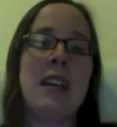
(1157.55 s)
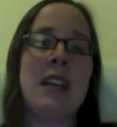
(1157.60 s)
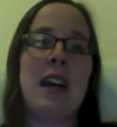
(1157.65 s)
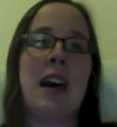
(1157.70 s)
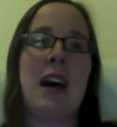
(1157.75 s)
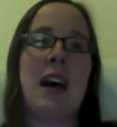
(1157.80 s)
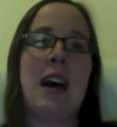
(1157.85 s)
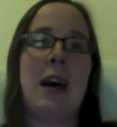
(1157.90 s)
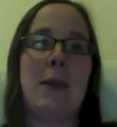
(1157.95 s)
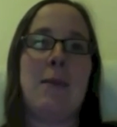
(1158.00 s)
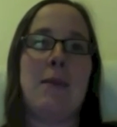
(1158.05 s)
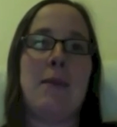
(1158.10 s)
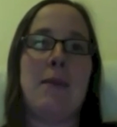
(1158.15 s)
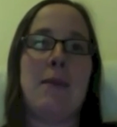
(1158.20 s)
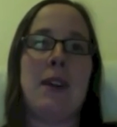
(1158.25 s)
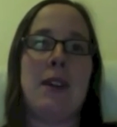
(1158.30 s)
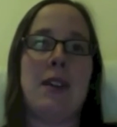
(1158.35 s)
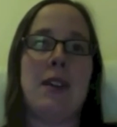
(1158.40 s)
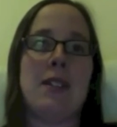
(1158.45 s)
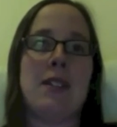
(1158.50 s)
Um,
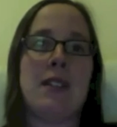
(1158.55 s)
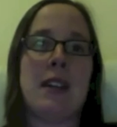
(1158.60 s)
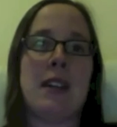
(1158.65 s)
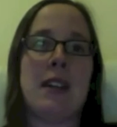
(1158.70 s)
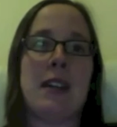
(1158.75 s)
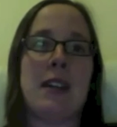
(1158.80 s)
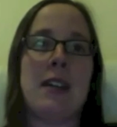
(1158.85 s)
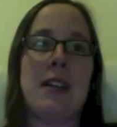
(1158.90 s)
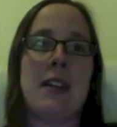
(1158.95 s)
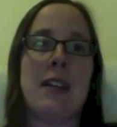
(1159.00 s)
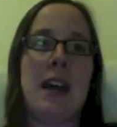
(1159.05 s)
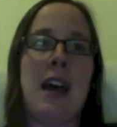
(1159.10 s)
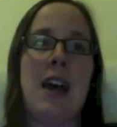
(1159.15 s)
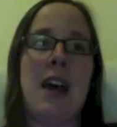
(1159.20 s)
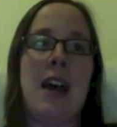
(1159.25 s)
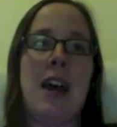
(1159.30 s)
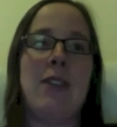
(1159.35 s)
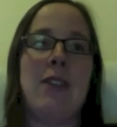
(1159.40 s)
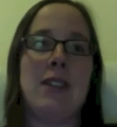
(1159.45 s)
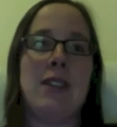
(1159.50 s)
there is uh,
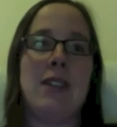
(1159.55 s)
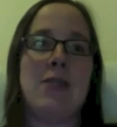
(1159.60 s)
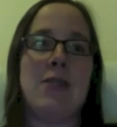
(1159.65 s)
evidence